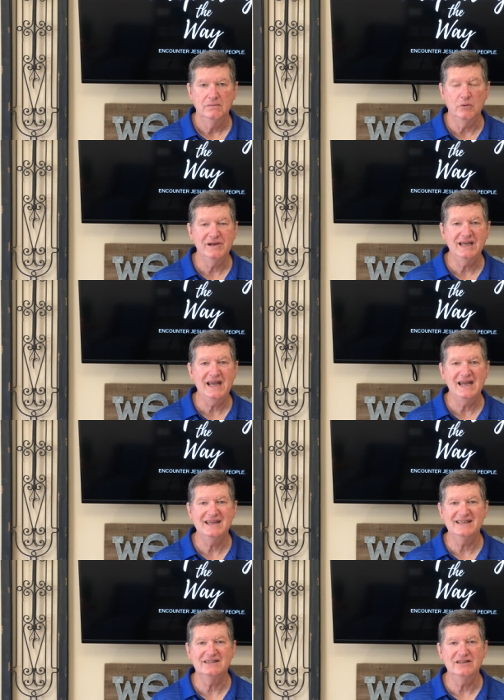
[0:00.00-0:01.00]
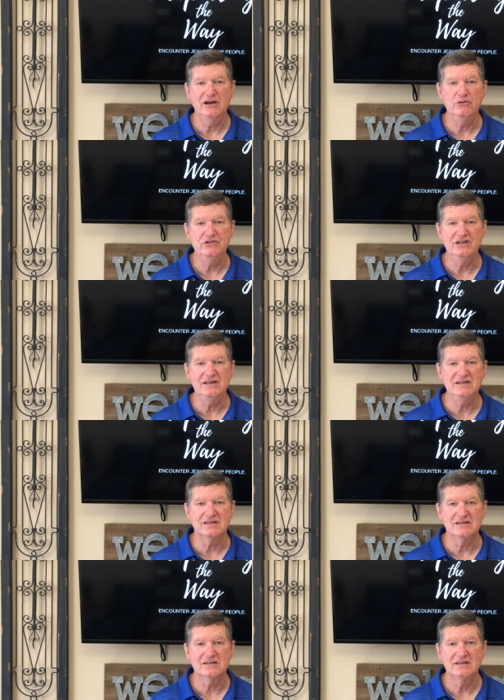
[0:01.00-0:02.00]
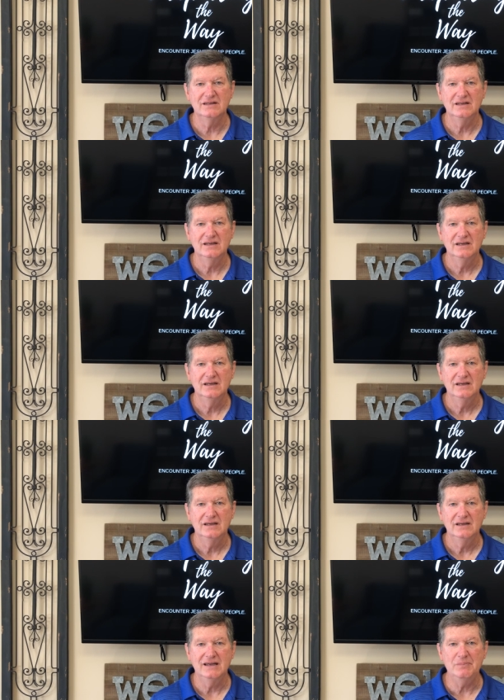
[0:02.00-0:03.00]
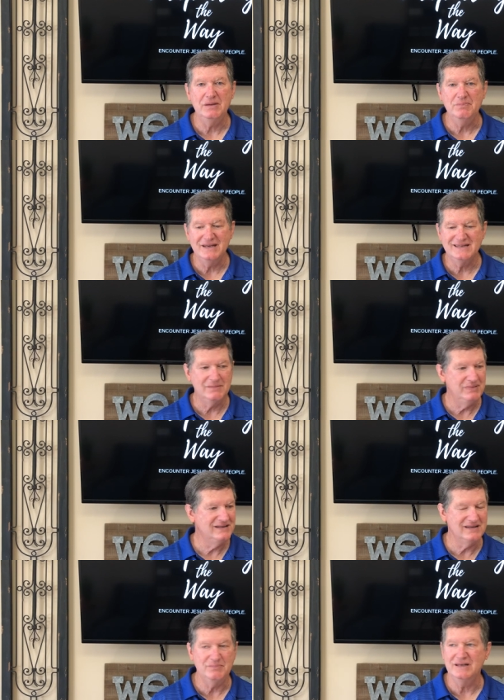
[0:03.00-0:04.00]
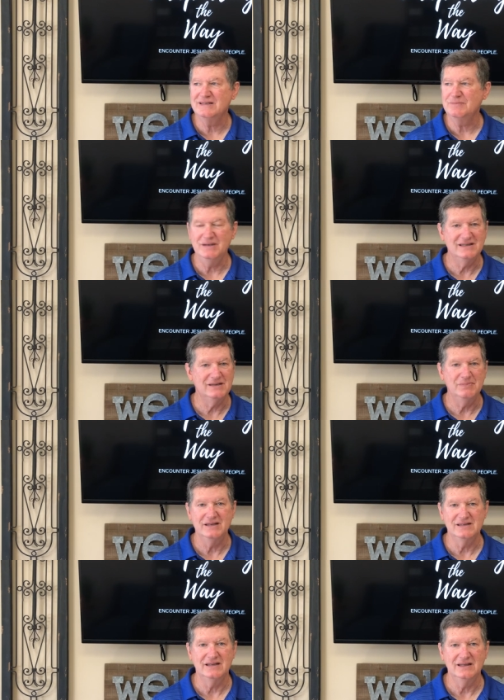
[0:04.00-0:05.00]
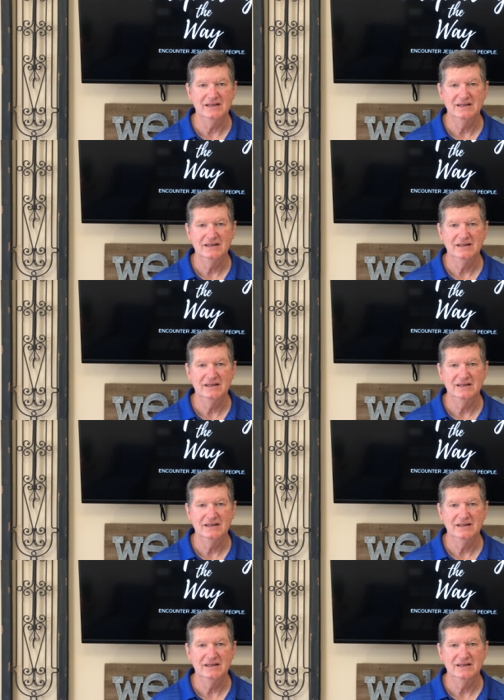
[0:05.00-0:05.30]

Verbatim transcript: But we can't get to know Jesus and be busy, busy, busy, busy, busy.